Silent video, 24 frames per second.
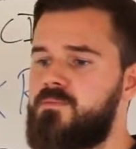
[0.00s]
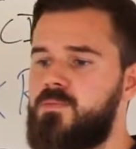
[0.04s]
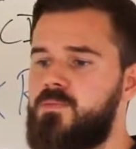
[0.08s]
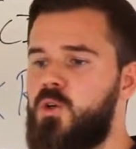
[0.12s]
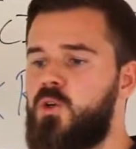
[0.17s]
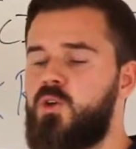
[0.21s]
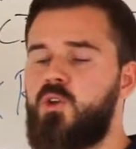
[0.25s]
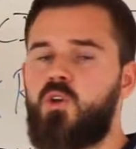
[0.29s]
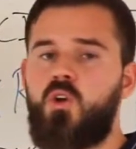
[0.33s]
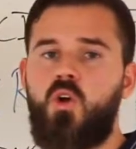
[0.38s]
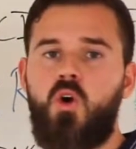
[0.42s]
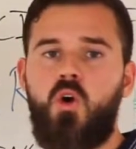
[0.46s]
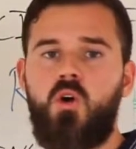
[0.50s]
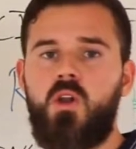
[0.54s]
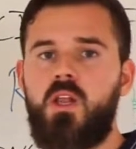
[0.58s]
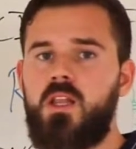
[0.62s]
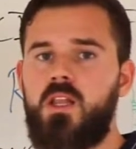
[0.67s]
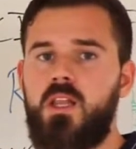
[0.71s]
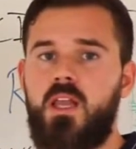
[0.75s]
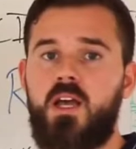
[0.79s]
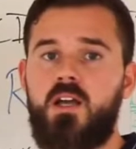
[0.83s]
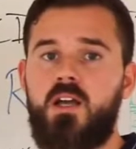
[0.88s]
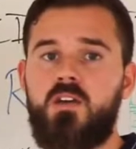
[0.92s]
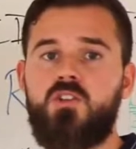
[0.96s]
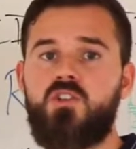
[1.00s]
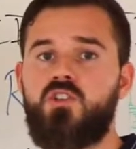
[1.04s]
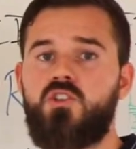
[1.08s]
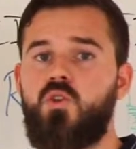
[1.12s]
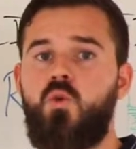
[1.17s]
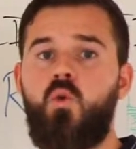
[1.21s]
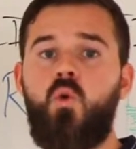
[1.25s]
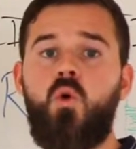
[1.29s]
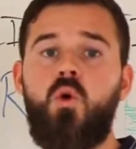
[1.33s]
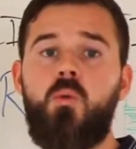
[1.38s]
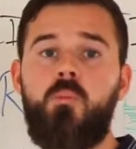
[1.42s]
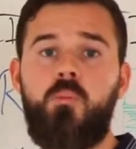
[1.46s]
you could call it like a
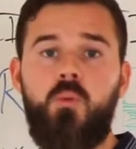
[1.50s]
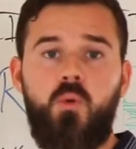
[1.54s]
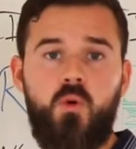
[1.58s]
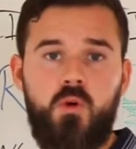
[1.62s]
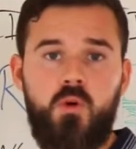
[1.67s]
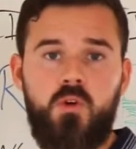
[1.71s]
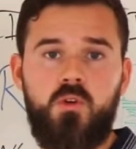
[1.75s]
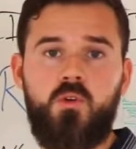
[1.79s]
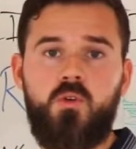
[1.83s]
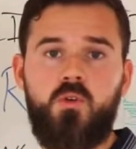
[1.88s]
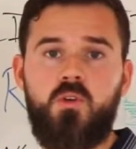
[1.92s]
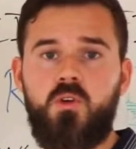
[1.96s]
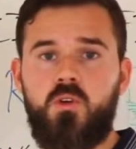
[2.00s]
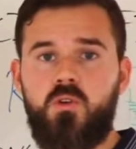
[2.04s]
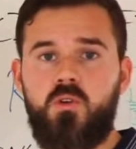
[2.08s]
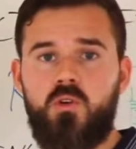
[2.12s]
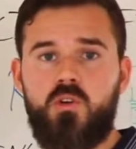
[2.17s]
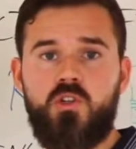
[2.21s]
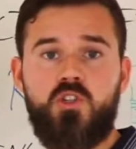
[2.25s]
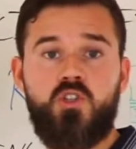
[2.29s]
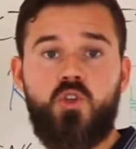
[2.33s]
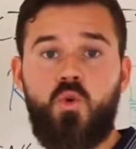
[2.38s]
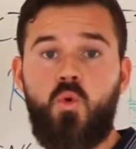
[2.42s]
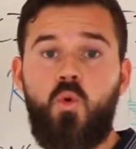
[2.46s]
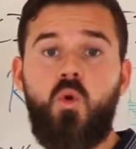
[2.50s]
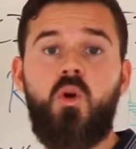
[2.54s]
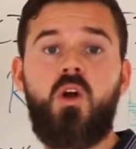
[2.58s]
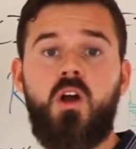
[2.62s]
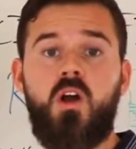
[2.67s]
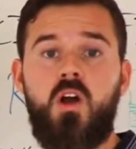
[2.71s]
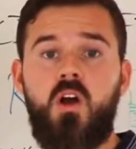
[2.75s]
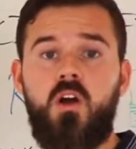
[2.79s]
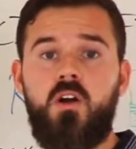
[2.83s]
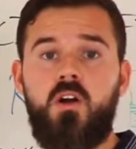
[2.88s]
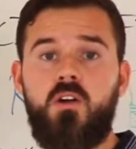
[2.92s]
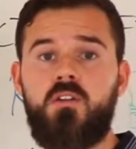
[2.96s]
scoreboard or a
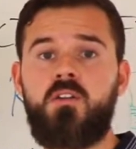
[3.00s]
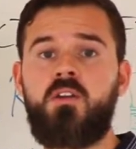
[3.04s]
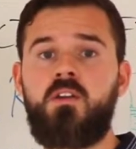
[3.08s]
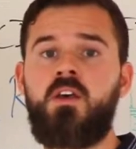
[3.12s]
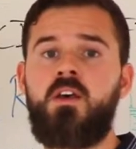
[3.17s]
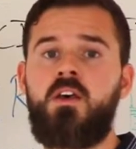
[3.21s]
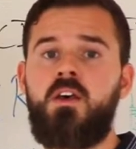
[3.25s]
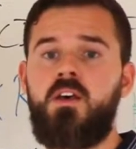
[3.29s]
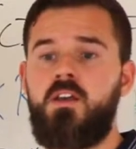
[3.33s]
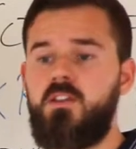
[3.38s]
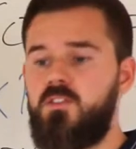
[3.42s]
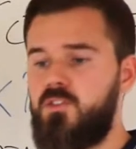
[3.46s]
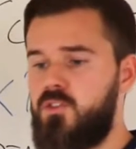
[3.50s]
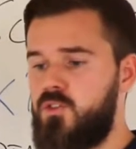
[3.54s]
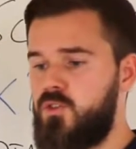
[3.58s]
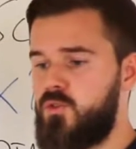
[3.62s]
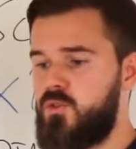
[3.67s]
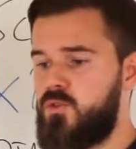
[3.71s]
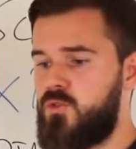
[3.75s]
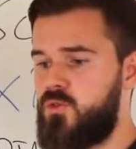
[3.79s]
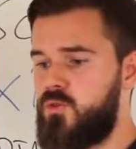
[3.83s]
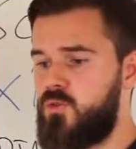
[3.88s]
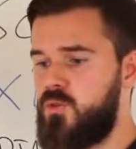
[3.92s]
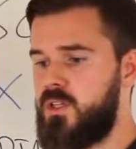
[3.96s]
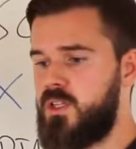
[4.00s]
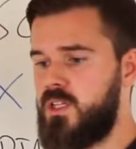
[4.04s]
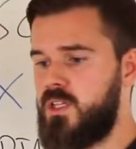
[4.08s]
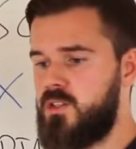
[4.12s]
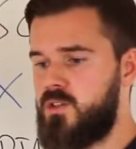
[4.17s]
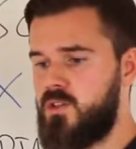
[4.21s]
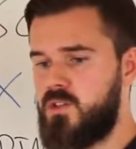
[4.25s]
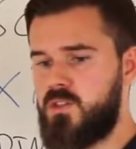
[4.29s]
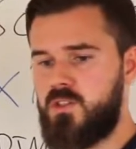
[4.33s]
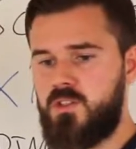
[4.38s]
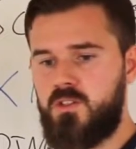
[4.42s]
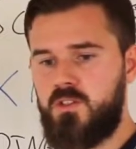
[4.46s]
scorecard to really
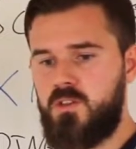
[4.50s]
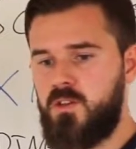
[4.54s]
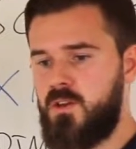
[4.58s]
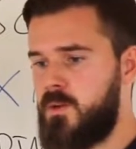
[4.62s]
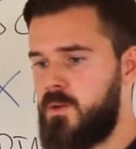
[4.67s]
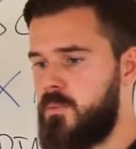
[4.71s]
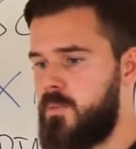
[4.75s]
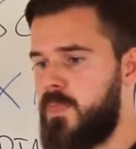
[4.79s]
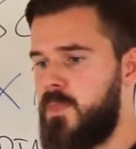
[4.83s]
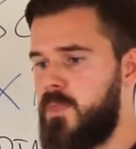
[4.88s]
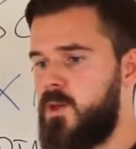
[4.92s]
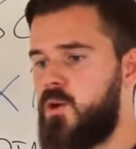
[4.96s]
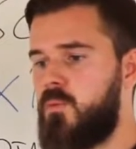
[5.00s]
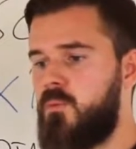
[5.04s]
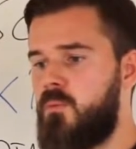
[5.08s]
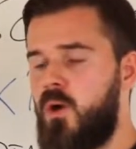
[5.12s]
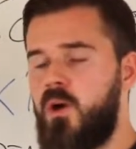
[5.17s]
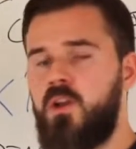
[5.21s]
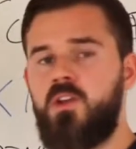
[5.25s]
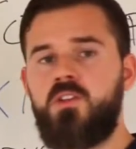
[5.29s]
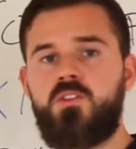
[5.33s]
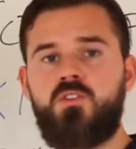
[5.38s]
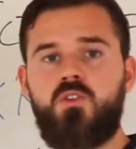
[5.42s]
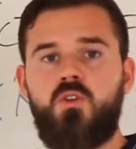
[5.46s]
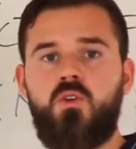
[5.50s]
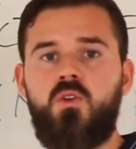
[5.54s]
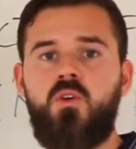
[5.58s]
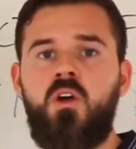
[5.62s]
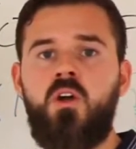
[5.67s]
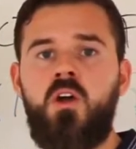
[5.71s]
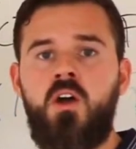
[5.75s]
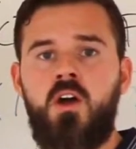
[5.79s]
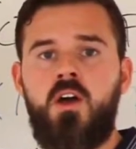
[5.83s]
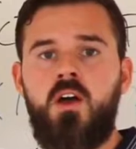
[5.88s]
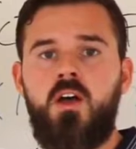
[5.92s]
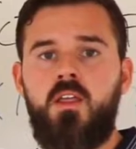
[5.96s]
just,
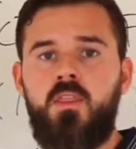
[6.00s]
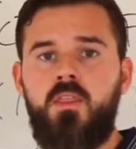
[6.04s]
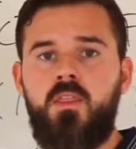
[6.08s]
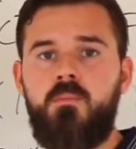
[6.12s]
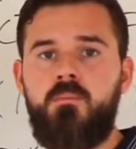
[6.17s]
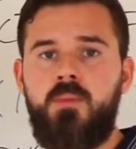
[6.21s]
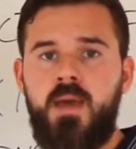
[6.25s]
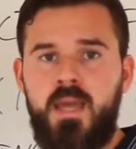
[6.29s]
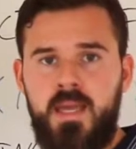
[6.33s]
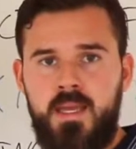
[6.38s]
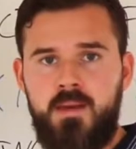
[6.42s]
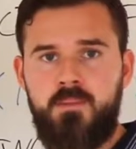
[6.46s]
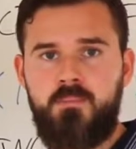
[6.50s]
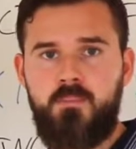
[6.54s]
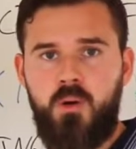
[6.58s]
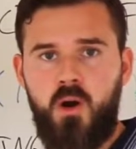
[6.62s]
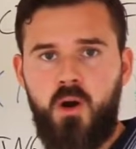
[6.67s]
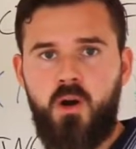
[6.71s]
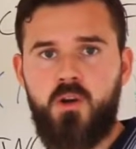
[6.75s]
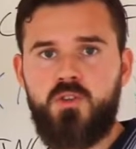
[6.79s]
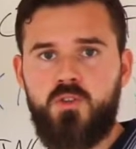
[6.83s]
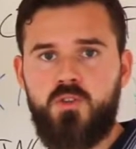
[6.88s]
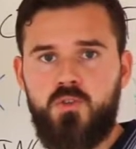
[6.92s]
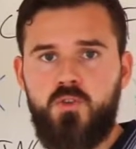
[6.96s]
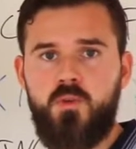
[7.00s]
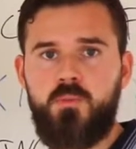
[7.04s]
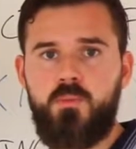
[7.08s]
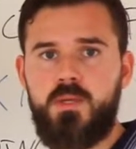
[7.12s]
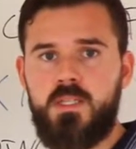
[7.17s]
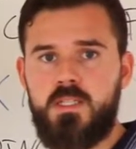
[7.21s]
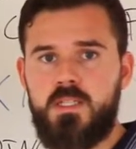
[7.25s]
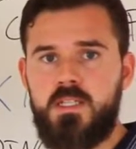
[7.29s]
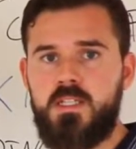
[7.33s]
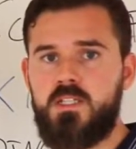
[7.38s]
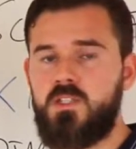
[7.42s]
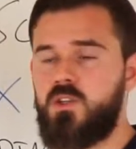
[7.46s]
monitor the main parts of your
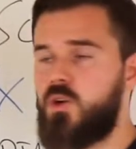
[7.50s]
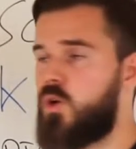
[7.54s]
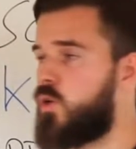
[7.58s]
business.